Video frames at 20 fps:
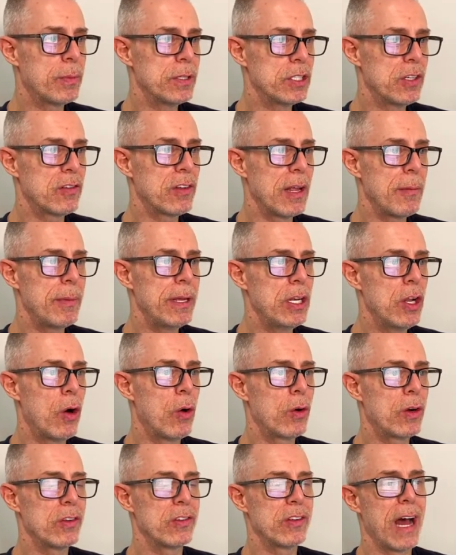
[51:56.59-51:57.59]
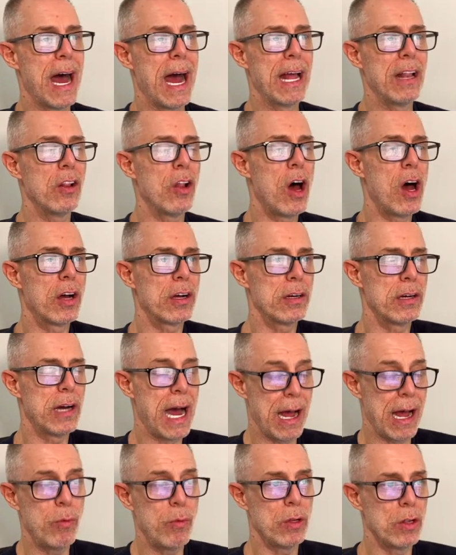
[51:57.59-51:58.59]
but just let me know because I
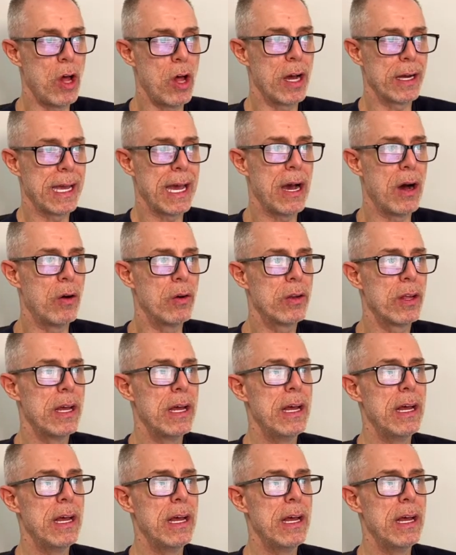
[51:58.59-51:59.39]
will log out